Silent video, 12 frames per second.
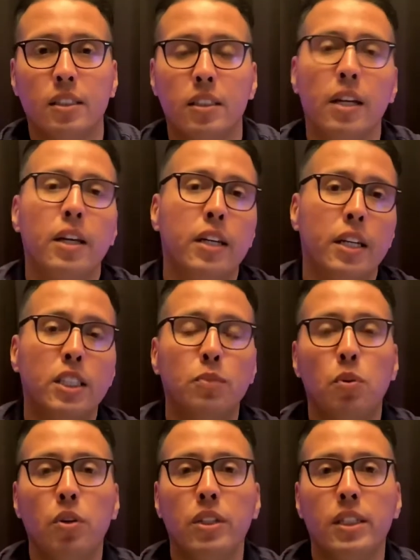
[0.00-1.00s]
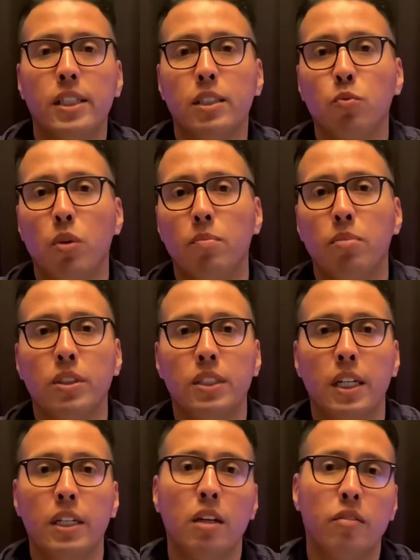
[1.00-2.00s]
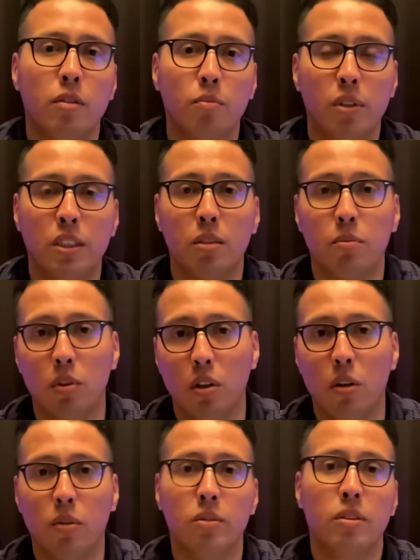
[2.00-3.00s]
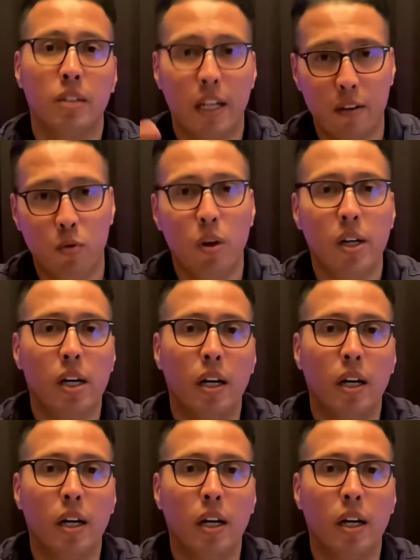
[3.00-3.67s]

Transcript: Each point is 1% of the principal loan, FYI.